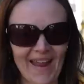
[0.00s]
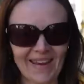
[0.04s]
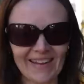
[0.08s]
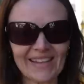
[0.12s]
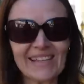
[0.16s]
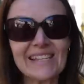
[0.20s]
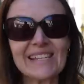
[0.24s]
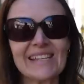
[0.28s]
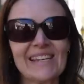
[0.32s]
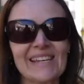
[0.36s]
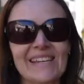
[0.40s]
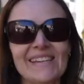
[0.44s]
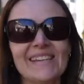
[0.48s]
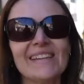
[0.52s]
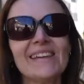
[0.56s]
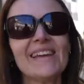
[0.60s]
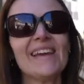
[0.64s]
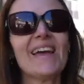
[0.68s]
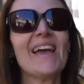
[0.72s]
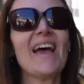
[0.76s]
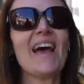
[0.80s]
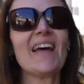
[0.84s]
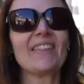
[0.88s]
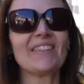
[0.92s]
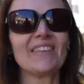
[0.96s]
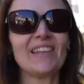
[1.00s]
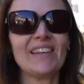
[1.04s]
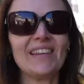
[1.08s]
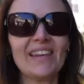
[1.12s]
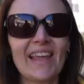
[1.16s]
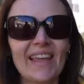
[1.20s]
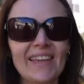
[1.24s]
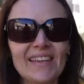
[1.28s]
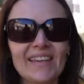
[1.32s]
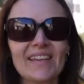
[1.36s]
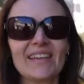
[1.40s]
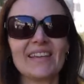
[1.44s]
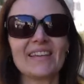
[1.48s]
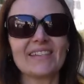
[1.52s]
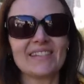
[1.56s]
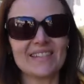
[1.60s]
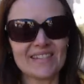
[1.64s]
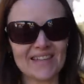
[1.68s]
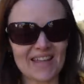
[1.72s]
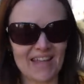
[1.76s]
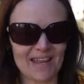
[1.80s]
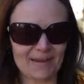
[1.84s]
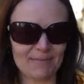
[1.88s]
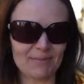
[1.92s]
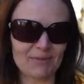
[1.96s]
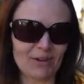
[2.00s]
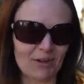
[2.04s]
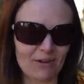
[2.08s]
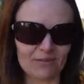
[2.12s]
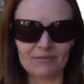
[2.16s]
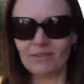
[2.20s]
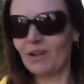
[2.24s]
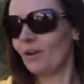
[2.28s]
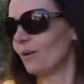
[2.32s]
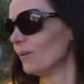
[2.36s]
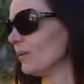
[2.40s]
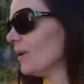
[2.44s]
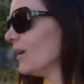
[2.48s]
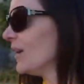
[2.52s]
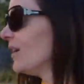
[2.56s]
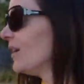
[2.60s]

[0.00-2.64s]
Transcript: Annecy. The lake is named, no.